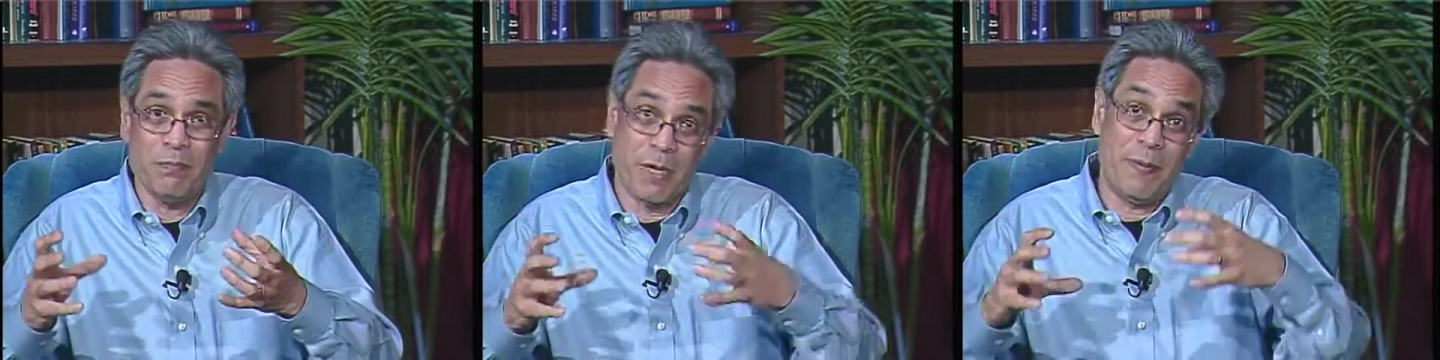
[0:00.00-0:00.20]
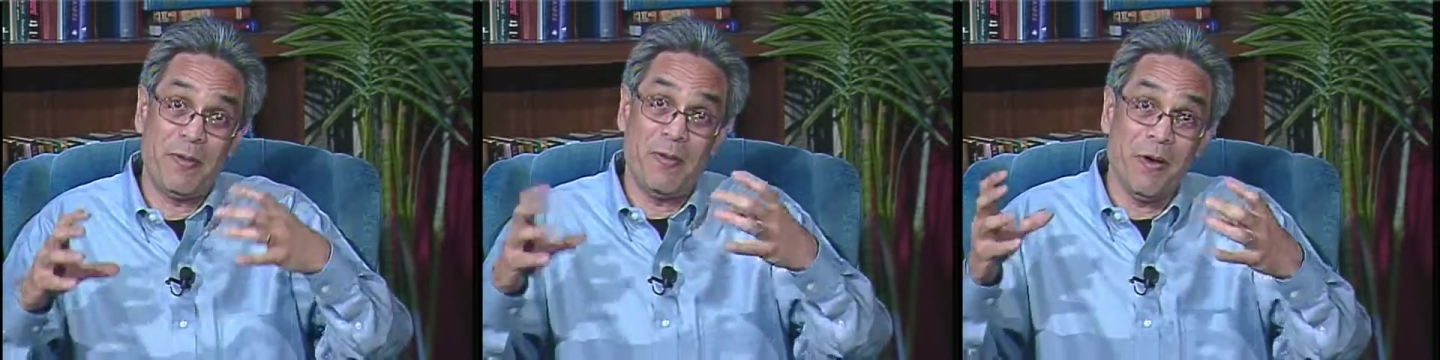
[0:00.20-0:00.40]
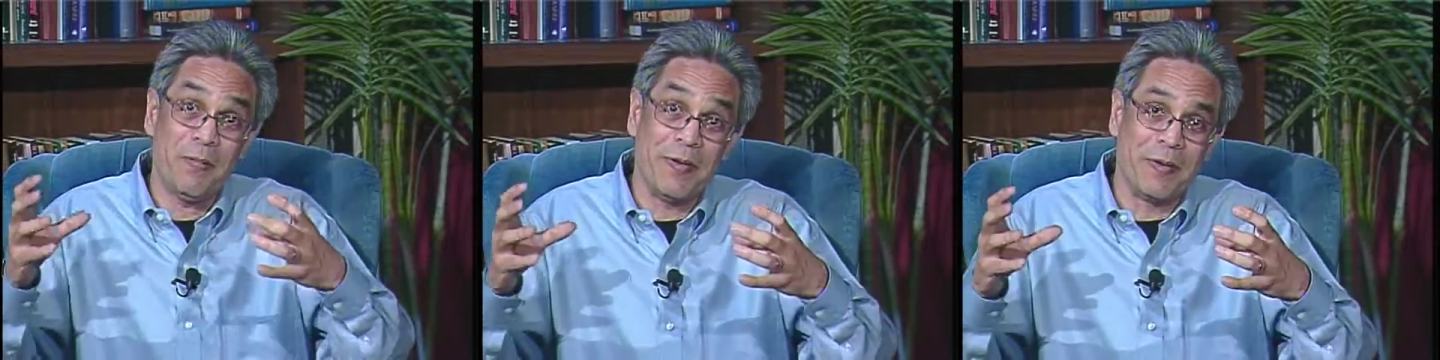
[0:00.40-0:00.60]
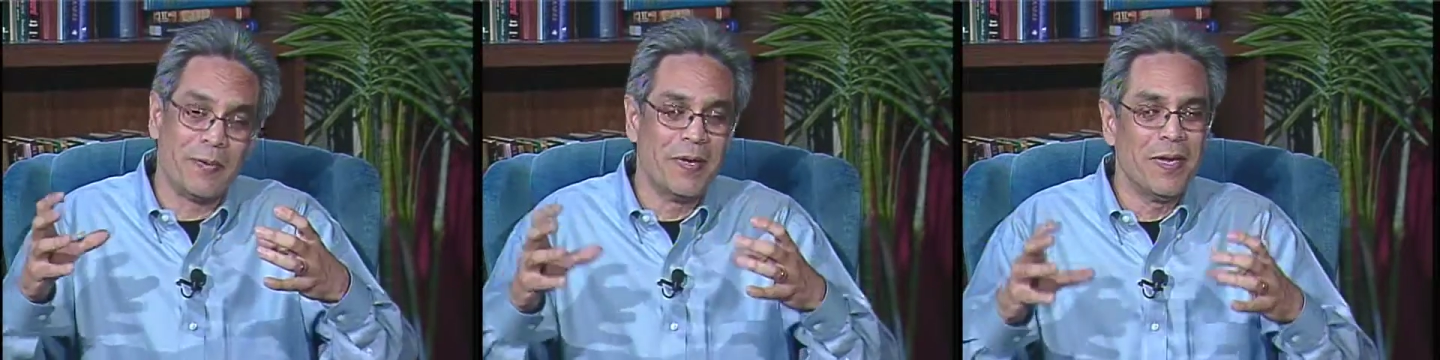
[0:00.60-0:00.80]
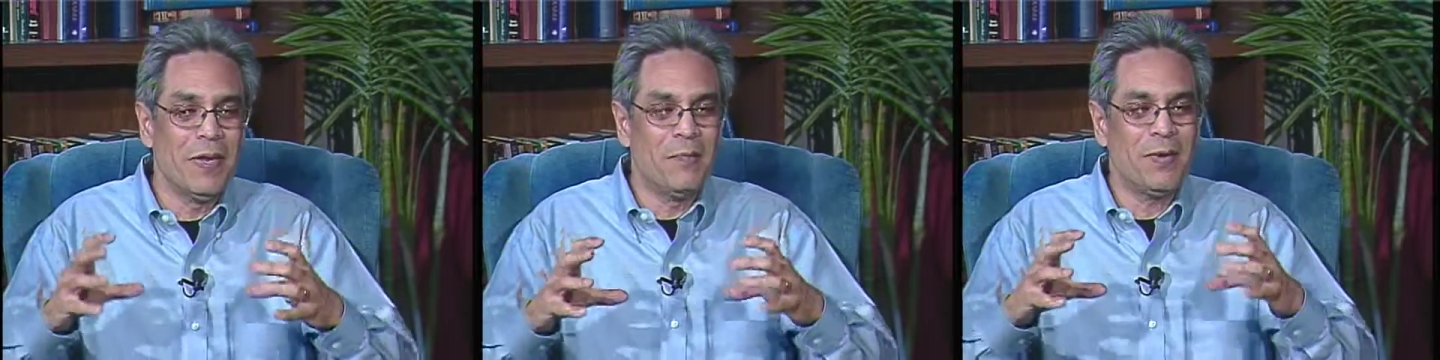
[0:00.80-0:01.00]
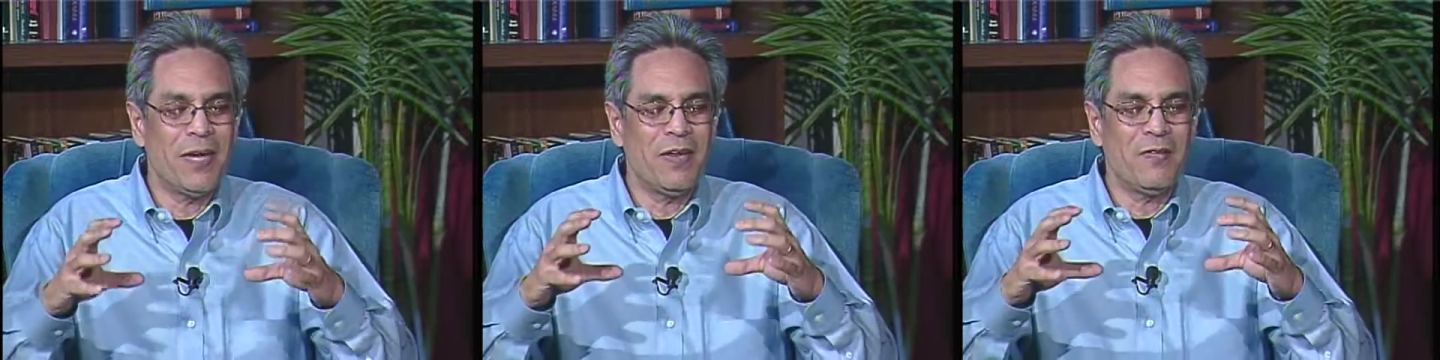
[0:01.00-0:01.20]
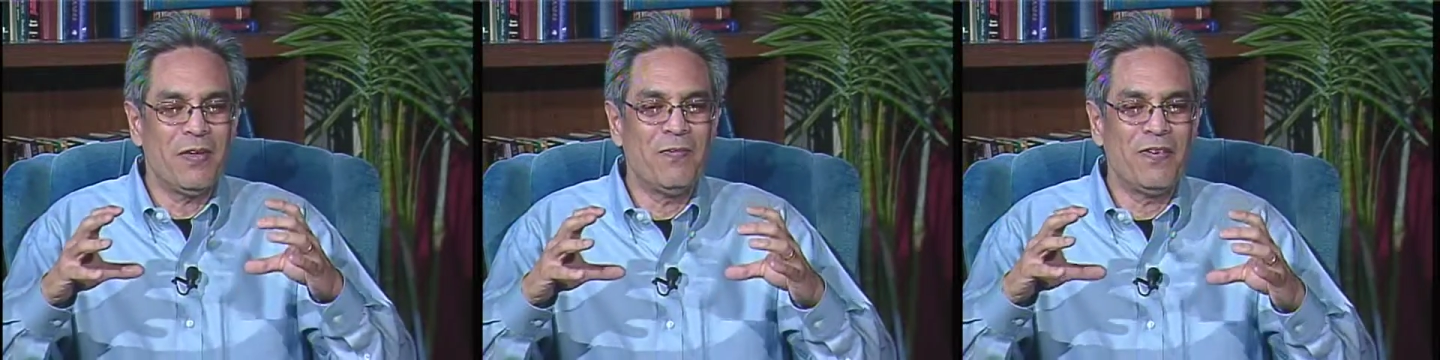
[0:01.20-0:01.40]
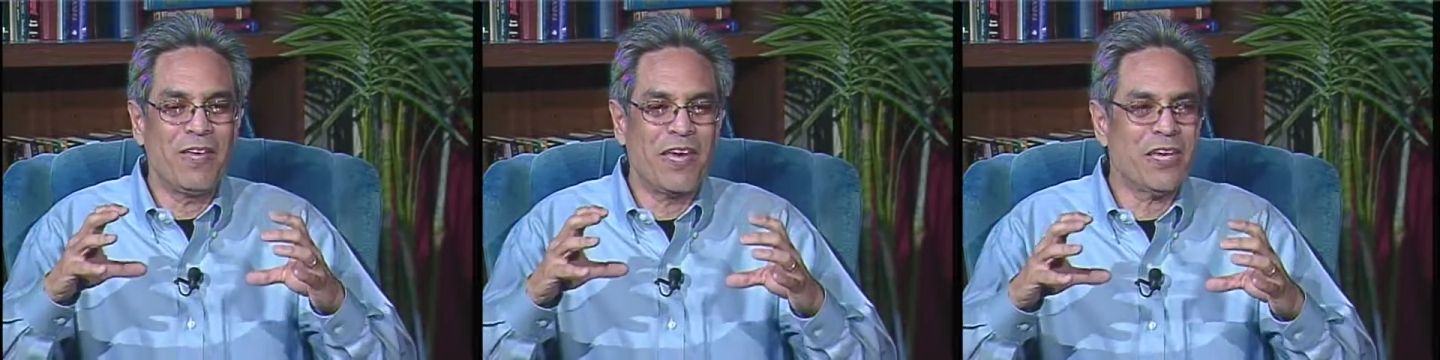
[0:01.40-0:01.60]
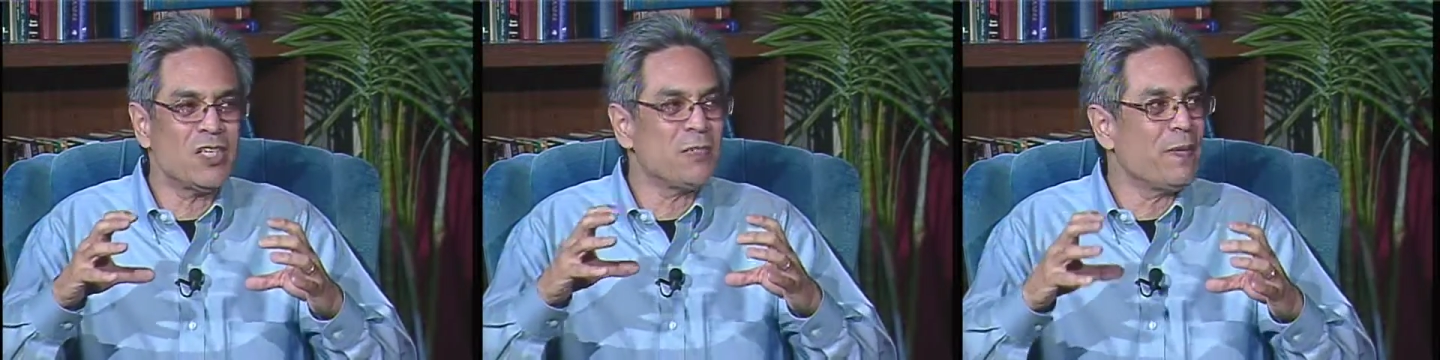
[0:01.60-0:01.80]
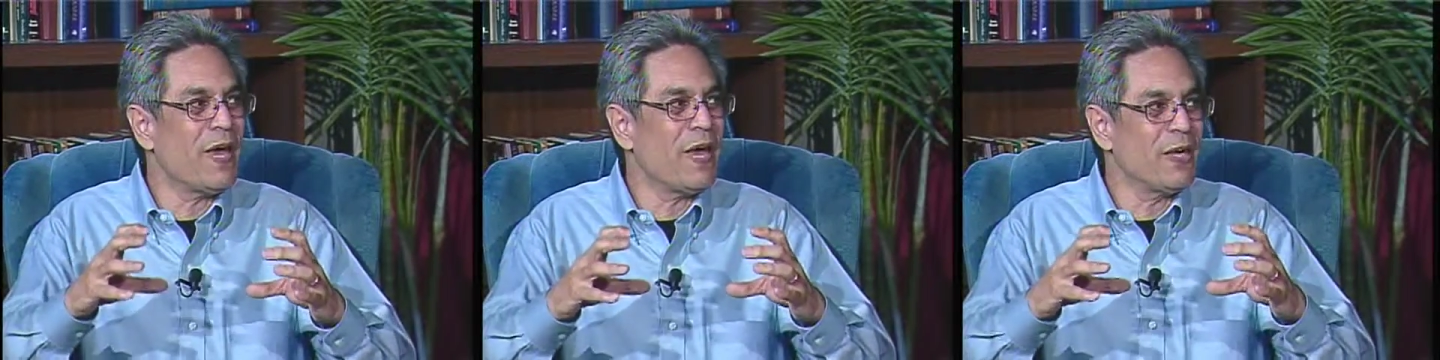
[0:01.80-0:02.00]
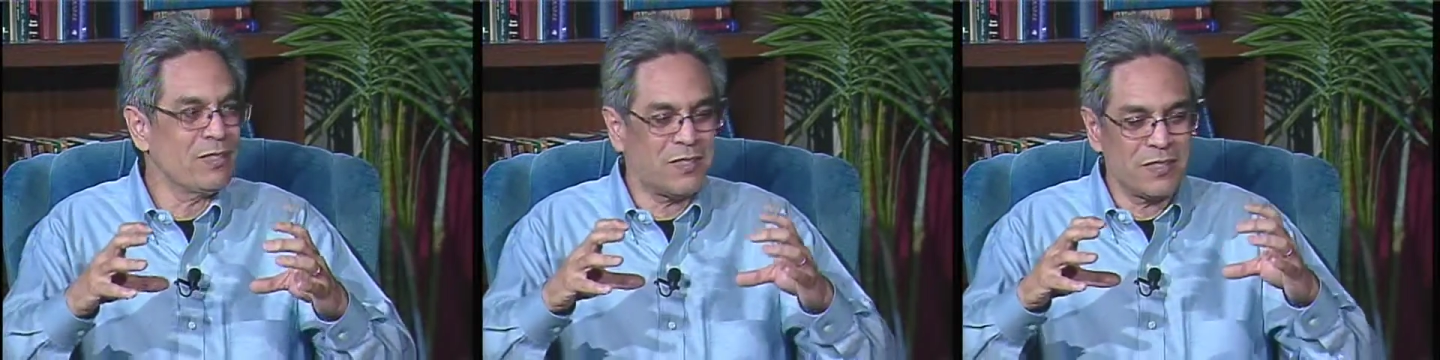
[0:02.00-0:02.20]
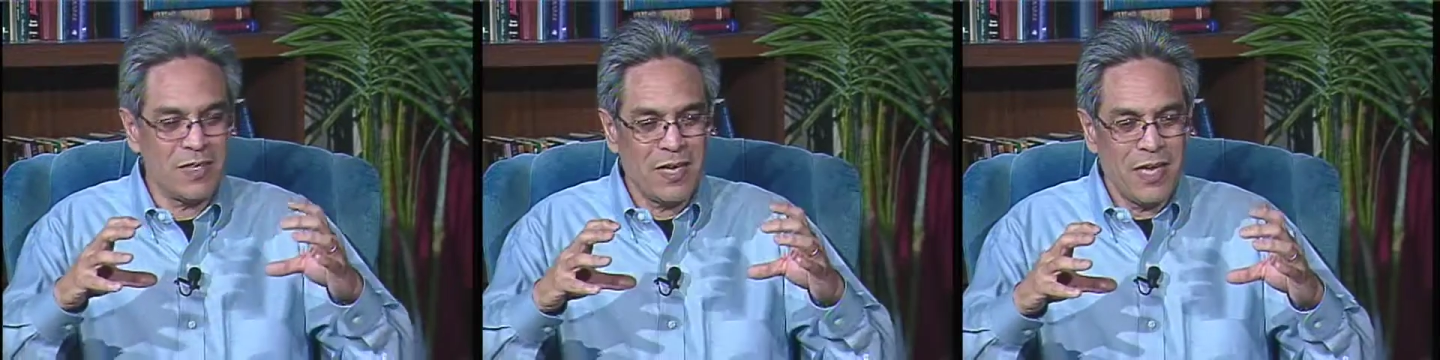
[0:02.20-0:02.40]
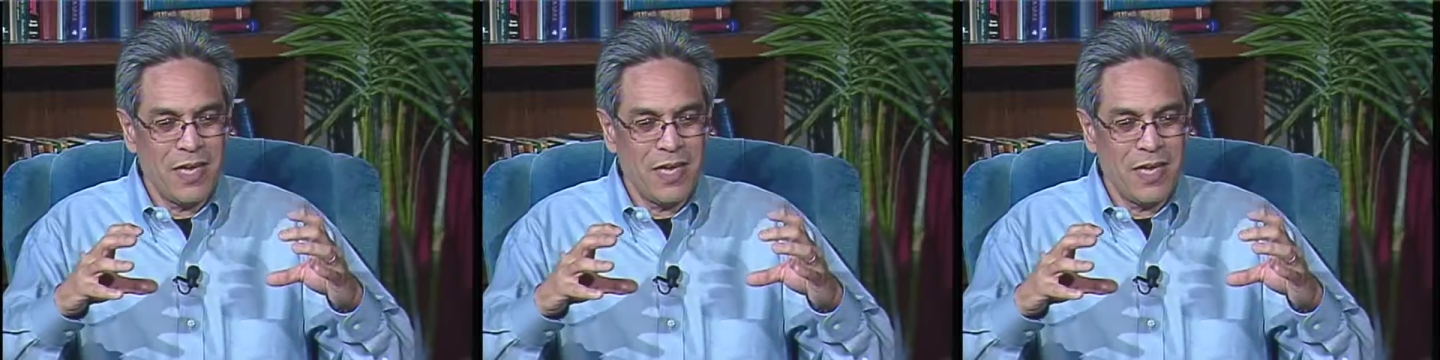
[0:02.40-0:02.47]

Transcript: maybe you want one. But if you get a spouse,